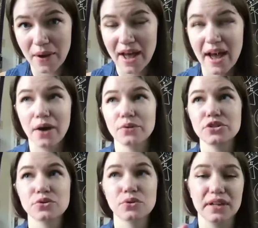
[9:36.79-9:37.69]
how
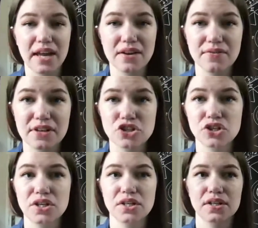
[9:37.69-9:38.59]
to create a
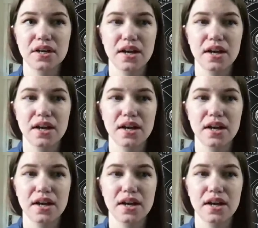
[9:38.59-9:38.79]
vision,